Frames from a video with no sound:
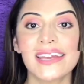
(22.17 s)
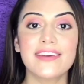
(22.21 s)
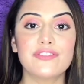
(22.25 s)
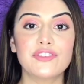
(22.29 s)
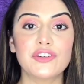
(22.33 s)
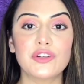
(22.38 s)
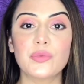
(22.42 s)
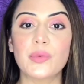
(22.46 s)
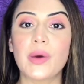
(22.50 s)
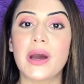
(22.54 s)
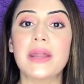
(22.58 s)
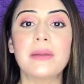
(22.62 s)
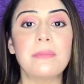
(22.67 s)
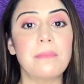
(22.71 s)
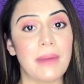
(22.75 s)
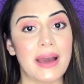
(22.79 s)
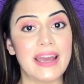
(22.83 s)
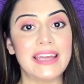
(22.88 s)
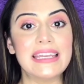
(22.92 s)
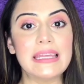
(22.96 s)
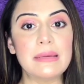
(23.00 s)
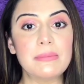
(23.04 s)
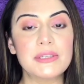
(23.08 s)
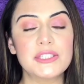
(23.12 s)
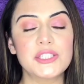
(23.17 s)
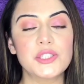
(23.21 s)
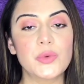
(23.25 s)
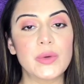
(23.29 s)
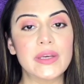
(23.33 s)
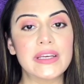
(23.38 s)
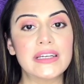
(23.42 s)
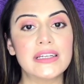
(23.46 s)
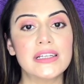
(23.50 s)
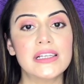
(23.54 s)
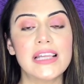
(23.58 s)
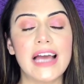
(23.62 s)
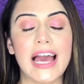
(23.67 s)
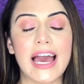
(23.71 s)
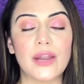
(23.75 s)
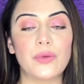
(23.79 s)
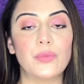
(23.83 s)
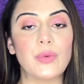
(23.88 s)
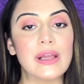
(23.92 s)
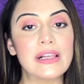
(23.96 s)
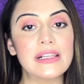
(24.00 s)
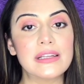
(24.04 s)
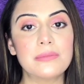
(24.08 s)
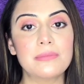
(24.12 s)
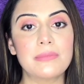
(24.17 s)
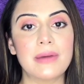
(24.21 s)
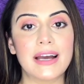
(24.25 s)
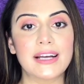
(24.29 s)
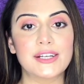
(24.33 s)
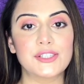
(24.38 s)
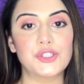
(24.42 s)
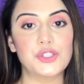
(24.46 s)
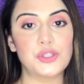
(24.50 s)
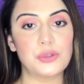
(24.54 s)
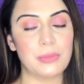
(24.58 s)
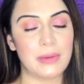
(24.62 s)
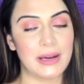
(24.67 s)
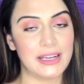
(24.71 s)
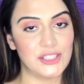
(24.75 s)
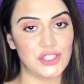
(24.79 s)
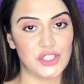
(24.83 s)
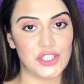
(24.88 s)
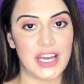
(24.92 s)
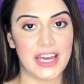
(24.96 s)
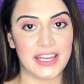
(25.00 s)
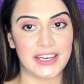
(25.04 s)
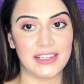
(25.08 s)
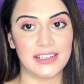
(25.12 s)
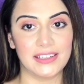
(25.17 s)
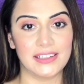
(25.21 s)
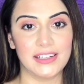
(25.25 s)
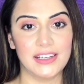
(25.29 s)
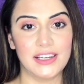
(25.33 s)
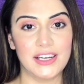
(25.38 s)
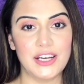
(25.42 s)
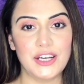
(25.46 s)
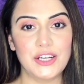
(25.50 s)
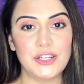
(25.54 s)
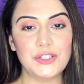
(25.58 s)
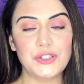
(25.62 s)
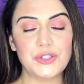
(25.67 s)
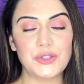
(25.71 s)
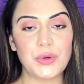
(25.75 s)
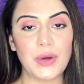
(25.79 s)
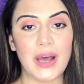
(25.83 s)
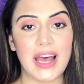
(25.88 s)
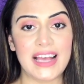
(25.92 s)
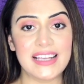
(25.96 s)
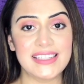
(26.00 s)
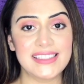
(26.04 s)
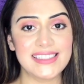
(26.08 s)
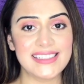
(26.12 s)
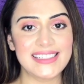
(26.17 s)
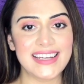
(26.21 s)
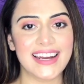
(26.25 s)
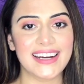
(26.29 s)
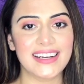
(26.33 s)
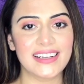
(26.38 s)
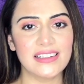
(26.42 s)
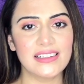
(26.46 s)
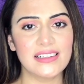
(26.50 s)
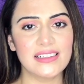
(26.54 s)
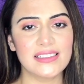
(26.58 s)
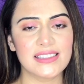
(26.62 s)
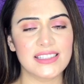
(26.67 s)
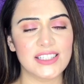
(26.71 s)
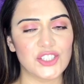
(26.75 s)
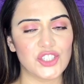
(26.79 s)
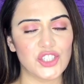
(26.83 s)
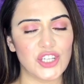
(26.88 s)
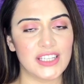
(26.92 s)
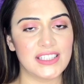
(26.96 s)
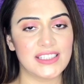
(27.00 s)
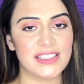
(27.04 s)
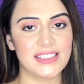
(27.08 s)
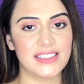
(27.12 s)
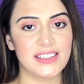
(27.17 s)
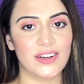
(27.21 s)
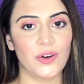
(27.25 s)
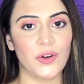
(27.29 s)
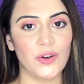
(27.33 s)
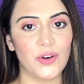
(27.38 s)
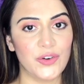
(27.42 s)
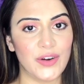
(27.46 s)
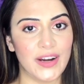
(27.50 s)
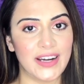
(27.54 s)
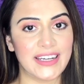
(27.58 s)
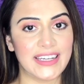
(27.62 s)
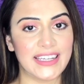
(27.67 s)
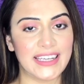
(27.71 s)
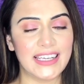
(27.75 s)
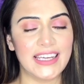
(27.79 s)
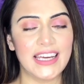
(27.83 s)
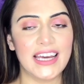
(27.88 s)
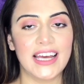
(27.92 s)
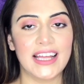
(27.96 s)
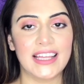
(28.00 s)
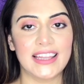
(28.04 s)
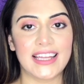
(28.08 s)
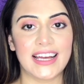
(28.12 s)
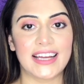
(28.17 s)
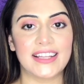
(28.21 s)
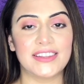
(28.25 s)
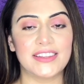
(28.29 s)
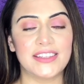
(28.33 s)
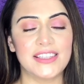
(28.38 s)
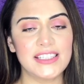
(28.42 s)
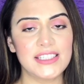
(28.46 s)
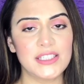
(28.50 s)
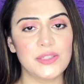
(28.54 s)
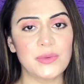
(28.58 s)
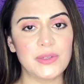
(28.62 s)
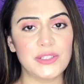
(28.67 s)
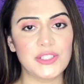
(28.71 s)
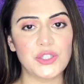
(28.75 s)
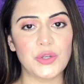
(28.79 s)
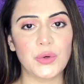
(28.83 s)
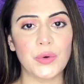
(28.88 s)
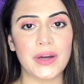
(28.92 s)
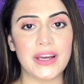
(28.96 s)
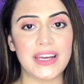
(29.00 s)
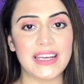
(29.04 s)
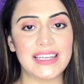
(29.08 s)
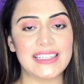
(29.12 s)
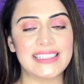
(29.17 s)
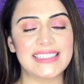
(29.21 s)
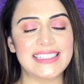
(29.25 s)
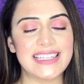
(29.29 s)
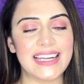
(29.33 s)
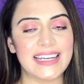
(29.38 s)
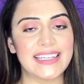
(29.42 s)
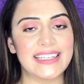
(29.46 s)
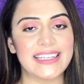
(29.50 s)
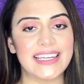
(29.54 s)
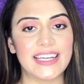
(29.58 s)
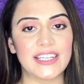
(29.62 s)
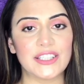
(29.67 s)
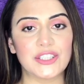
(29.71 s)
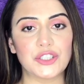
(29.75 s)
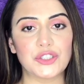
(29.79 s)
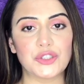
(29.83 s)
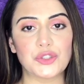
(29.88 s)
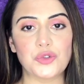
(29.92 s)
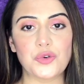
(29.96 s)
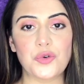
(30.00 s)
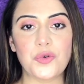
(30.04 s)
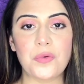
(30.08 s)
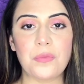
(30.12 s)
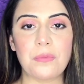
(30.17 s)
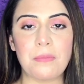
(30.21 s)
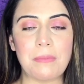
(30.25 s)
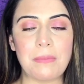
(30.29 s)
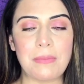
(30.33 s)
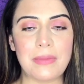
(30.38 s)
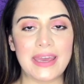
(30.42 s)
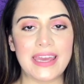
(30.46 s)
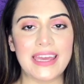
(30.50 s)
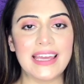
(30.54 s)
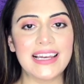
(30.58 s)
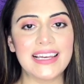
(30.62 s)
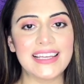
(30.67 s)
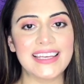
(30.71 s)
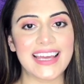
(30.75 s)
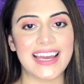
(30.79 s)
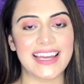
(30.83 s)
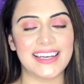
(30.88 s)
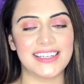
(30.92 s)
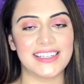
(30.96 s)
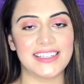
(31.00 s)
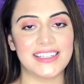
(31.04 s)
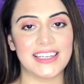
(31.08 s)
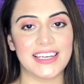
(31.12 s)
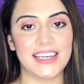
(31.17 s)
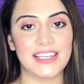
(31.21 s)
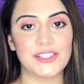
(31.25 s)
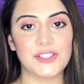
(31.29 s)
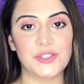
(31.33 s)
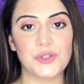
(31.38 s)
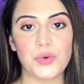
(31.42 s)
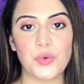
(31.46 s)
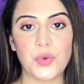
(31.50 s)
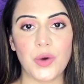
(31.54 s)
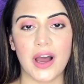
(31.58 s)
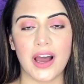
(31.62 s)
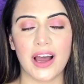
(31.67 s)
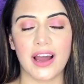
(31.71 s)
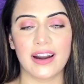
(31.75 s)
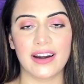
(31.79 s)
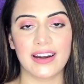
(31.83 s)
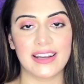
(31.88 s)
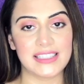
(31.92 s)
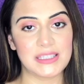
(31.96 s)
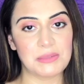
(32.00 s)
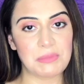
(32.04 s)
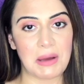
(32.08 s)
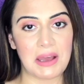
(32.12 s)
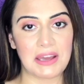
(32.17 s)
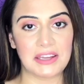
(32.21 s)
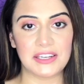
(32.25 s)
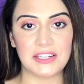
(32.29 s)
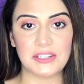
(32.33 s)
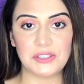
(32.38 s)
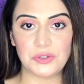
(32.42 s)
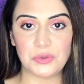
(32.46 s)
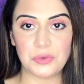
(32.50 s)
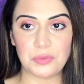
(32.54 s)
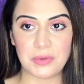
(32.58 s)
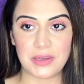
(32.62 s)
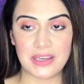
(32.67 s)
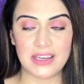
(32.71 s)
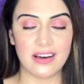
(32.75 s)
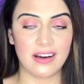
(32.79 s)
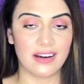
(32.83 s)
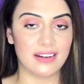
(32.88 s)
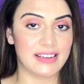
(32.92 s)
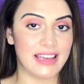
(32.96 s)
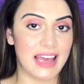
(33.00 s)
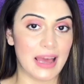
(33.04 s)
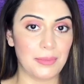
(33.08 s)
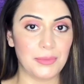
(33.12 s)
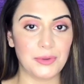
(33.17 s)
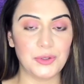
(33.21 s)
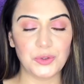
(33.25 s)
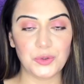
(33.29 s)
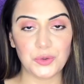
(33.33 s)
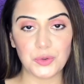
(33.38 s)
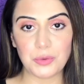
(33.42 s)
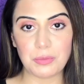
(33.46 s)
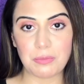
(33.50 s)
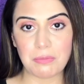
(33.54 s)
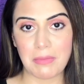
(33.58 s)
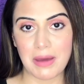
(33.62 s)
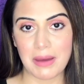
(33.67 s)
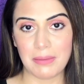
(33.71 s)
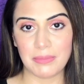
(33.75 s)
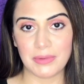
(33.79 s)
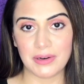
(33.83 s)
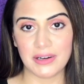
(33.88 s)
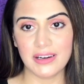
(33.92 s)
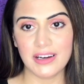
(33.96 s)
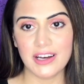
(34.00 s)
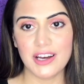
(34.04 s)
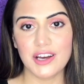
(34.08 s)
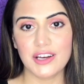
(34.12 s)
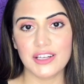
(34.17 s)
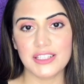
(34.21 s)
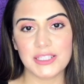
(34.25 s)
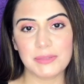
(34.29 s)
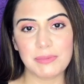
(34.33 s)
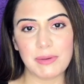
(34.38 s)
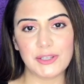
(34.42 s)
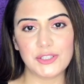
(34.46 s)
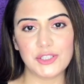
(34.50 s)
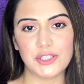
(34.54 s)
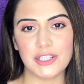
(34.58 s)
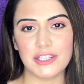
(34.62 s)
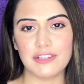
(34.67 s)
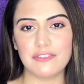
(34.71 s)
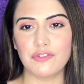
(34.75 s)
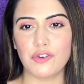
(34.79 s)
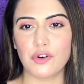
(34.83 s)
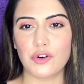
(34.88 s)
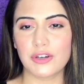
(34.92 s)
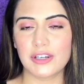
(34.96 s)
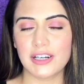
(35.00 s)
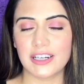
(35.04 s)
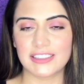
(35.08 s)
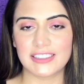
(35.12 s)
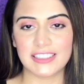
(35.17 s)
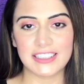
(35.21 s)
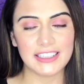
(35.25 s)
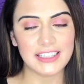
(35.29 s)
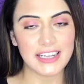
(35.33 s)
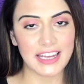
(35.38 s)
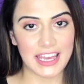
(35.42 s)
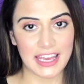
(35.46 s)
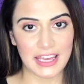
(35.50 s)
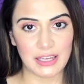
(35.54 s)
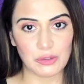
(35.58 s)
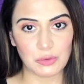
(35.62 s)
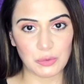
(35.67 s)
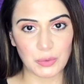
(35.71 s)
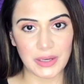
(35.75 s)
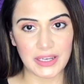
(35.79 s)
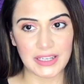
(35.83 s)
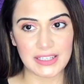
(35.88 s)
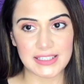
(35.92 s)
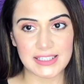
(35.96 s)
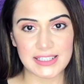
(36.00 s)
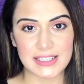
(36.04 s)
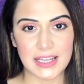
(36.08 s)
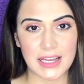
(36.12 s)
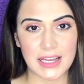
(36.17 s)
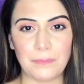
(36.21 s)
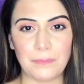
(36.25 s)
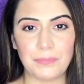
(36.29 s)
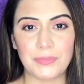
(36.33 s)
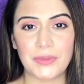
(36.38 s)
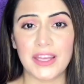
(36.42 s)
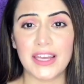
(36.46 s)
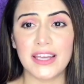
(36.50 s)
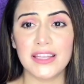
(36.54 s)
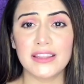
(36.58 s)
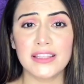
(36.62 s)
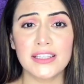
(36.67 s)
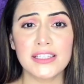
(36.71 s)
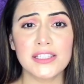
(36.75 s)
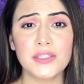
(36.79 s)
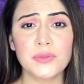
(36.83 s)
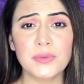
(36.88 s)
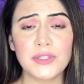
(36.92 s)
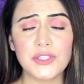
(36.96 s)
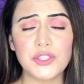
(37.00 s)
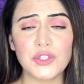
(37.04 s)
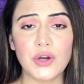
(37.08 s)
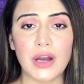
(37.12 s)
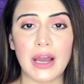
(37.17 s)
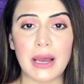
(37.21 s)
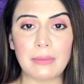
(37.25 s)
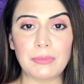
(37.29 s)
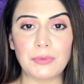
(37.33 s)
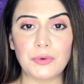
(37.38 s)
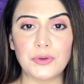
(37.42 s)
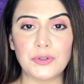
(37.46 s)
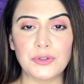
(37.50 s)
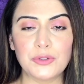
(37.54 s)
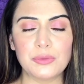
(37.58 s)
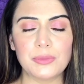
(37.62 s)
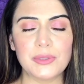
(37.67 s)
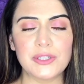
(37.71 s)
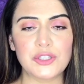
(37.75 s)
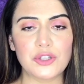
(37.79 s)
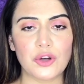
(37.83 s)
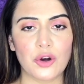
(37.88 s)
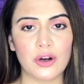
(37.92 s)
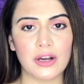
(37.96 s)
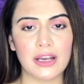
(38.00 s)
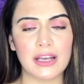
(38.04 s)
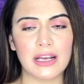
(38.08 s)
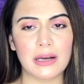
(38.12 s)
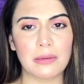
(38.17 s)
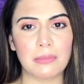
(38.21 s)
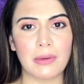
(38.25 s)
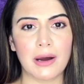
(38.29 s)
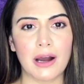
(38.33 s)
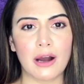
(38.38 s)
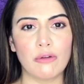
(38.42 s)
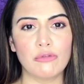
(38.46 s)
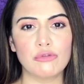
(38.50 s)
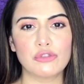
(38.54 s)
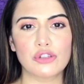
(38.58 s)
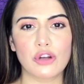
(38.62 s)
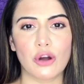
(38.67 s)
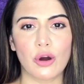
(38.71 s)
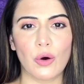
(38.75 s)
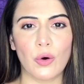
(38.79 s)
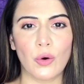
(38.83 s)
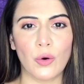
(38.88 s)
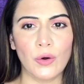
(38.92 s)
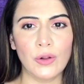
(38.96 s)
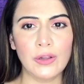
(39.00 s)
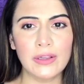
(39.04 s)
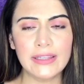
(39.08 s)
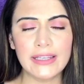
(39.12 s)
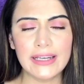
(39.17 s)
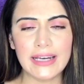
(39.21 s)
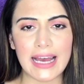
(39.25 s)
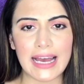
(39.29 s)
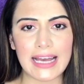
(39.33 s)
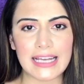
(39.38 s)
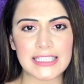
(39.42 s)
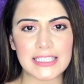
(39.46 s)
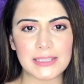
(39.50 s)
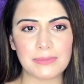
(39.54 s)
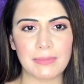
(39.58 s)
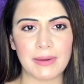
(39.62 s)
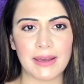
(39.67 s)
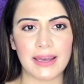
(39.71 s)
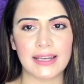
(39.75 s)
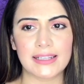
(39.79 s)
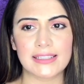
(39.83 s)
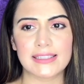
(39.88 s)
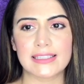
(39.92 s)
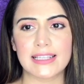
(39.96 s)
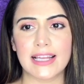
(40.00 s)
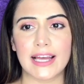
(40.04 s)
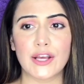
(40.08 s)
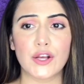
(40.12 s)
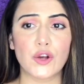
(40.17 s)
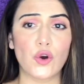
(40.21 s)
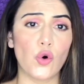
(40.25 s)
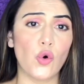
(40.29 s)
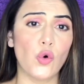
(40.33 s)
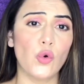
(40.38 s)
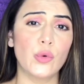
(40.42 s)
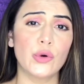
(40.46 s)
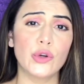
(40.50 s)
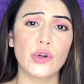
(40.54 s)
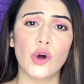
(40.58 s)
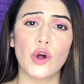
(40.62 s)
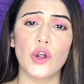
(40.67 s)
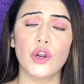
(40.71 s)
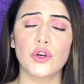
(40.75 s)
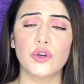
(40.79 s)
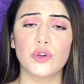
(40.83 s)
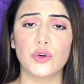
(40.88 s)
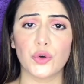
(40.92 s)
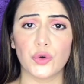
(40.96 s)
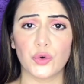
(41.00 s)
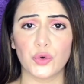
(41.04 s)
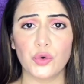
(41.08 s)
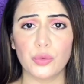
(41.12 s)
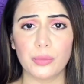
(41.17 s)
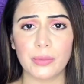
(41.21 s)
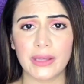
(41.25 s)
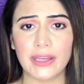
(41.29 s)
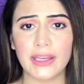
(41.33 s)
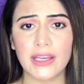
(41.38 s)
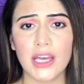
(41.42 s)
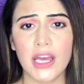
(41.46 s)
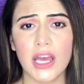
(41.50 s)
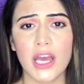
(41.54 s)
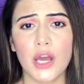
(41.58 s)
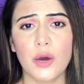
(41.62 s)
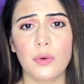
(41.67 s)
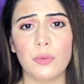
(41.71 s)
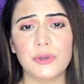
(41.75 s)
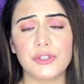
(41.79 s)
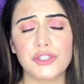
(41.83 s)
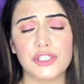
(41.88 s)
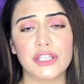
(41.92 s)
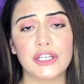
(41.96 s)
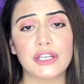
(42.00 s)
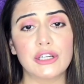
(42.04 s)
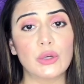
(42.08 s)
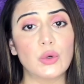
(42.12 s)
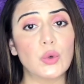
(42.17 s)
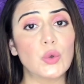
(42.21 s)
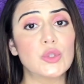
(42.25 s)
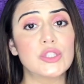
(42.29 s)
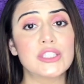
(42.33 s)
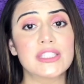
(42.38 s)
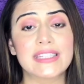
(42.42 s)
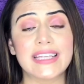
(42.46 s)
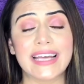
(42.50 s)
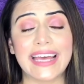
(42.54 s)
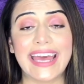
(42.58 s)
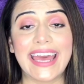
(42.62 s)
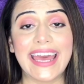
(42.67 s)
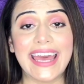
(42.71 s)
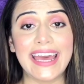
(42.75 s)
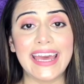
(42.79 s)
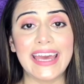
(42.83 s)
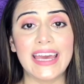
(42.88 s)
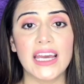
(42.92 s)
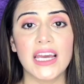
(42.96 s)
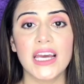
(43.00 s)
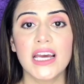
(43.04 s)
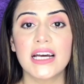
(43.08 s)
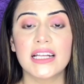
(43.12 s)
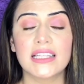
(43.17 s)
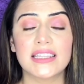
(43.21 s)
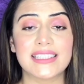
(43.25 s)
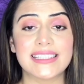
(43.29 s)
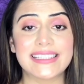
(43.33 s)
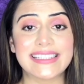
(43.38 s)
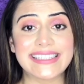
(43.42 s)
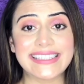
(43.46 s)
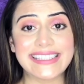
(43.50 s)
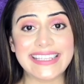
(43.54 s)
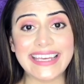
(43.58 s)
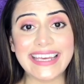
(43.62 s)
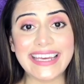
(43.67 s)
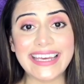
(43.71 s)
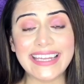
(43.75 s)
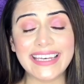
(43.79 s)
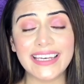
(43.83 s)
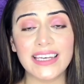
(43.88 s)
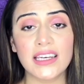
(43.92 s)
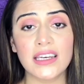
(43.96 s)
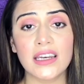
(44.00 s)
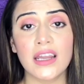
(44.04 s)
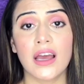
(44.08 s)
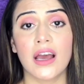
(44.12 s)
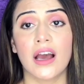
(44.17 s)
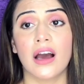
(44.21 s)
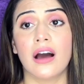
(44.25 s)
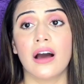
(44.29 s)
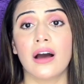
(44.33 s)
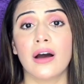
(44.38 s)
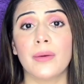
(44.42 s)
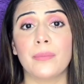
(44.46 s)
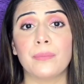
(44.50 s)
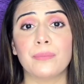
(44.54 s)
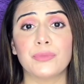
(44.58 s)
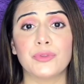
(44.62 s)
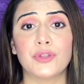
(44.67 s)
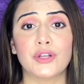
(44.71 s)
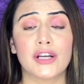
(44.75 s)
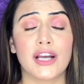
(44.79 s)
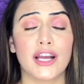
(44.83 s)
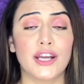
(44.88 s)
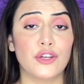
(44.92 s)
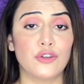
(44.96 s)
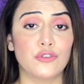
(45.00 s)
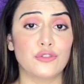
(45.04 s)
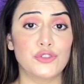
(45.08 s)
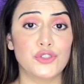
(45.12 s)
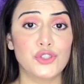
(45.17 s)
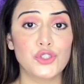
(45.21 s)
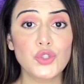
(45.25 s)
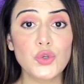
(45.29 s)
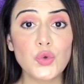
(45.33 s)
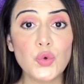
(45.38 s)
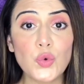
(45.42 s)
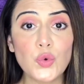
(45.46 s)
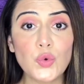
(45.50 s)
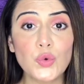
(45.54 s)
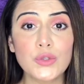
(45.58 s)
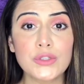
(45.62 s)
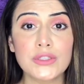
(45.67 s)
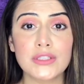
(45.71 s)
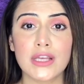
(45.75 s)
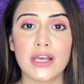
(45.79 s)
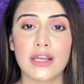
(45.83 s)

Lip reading: everyone, my name is Twinkle and welcome back to my channel. So as the title suggests already, that this video is dedicated to male candidates who are aspiring to be a cabin crew member, especially for Qatar Airways. In this video, I'm going to be talking about all the aspects like overall grooming, which includes the hair, the skin, the kind of shoes,